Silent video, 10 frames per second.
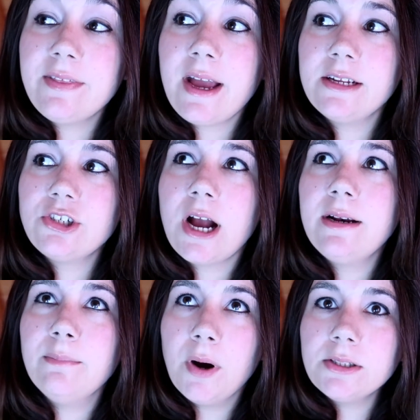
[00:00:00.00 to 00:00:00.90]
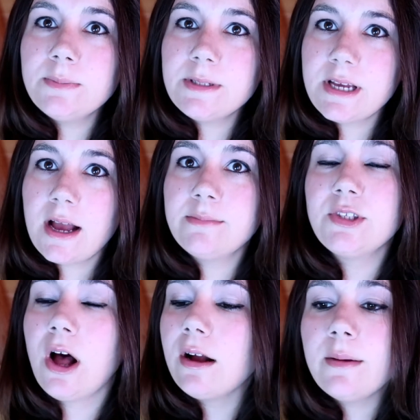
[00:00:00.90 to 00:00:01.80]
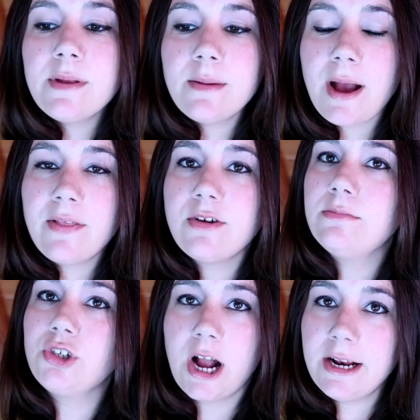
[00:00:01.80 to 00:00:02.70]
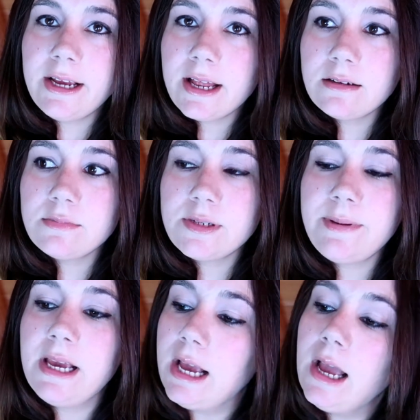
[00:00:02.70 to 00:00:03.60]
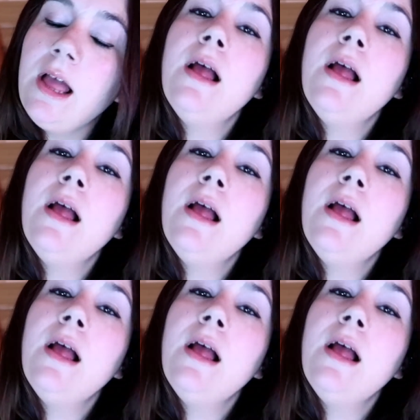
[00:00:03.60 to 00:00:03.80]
I had tried multiple times, lock him in the bathroom, trying to get him to pee.